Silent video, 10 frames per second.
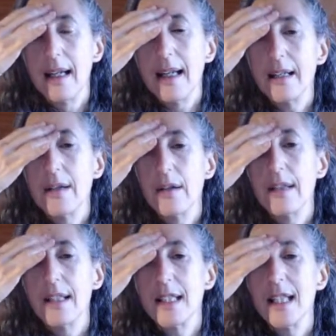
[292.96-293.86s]

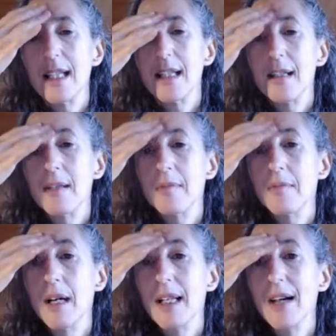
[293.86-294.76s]
Acknowledging
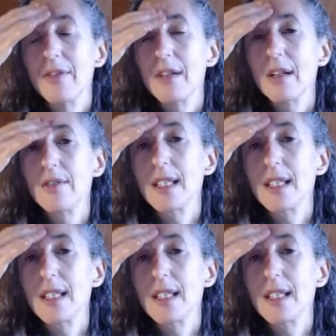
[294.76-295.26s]
my level of